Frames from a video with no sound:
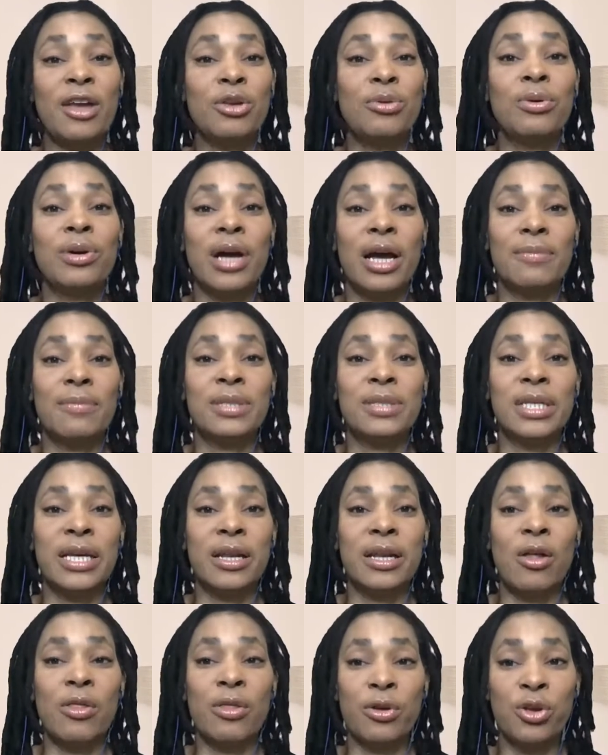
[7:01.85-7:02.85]
comes in,
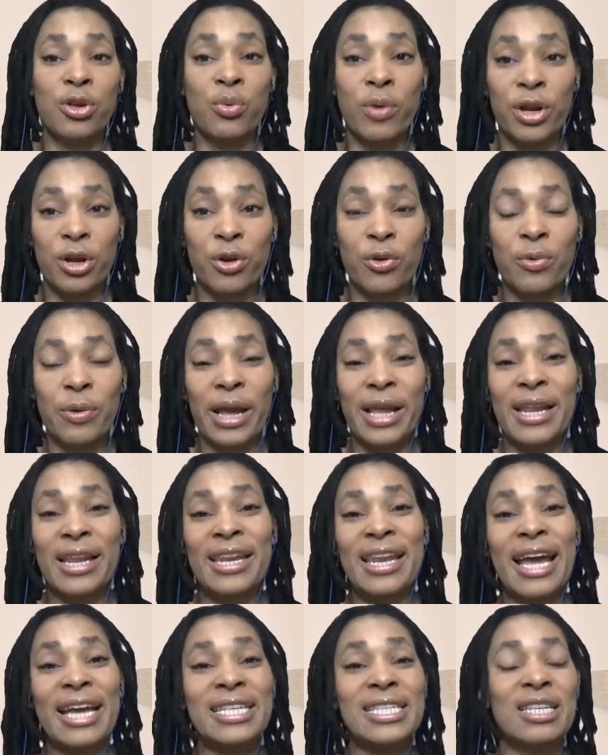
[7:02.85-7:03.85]
although you want to create a
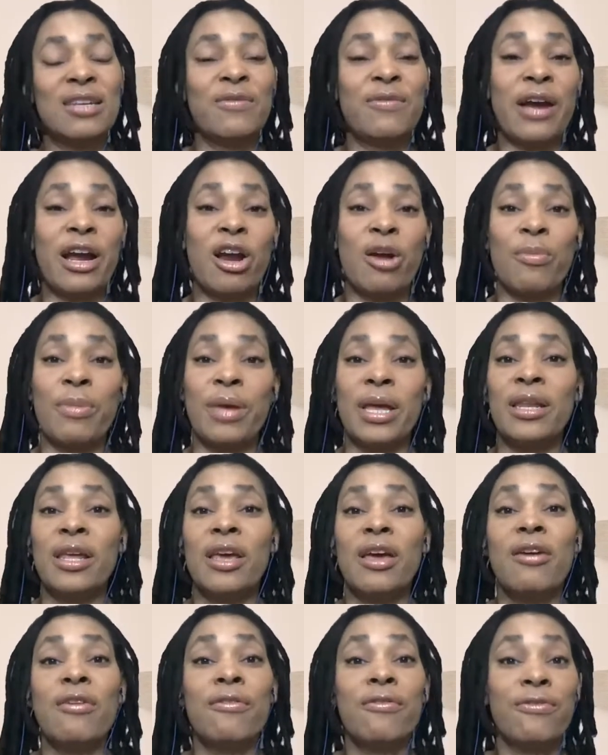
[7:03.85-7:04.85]
nice environment
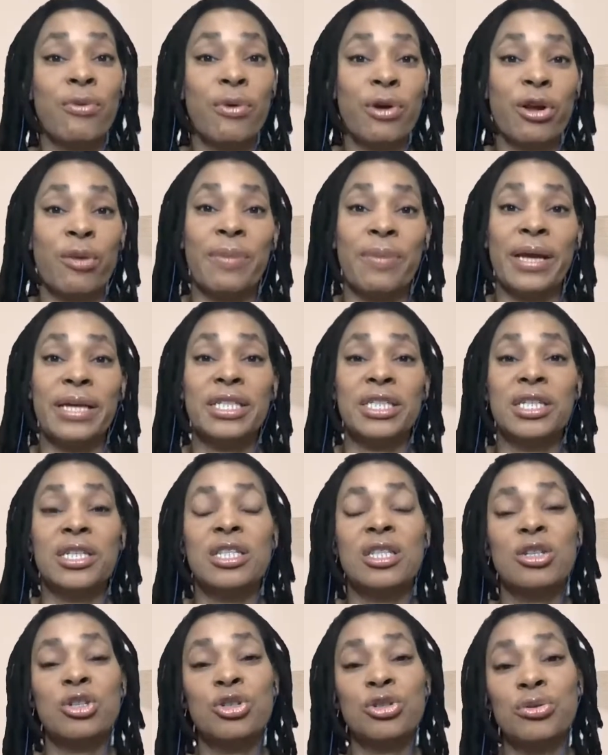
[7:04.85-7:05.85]
for your patients, the
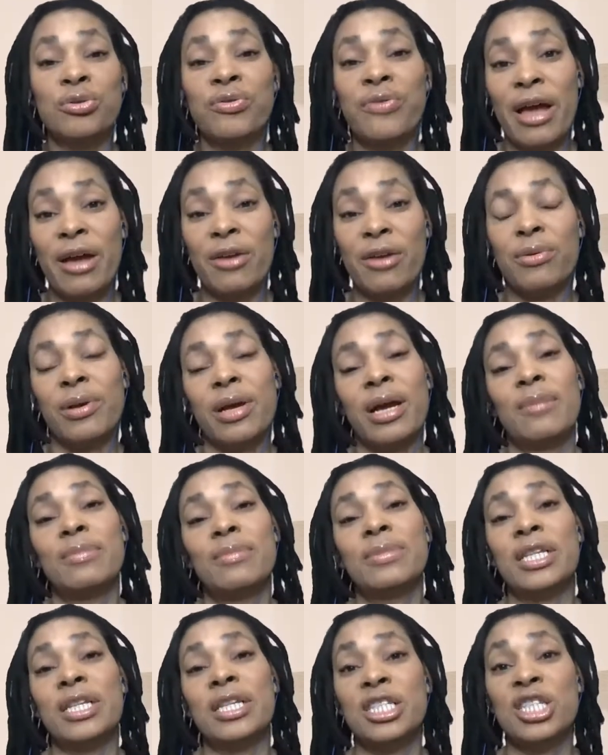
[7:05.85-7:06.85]
true value comes
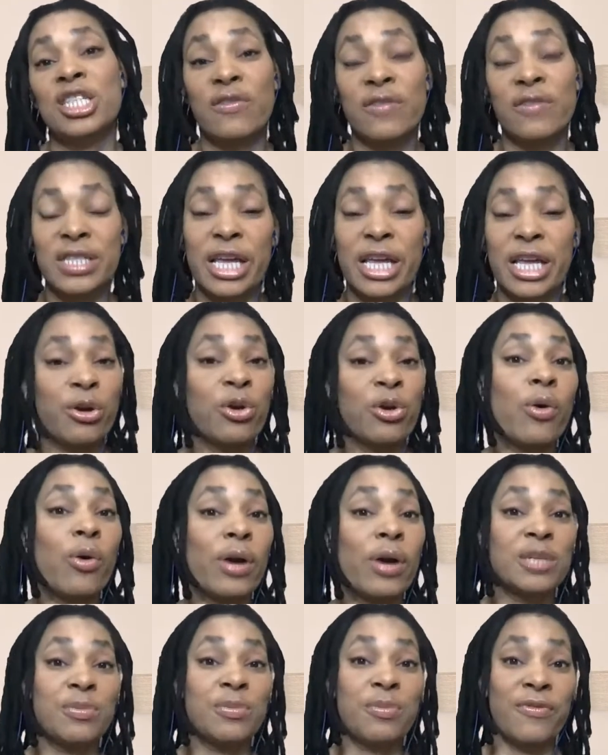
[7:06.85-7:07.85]
in the service that you're
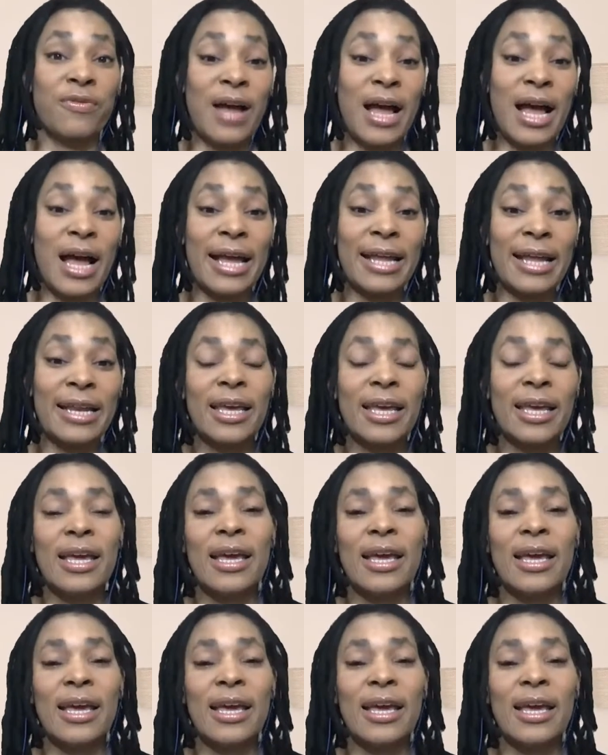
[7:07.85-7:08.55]
going to provide.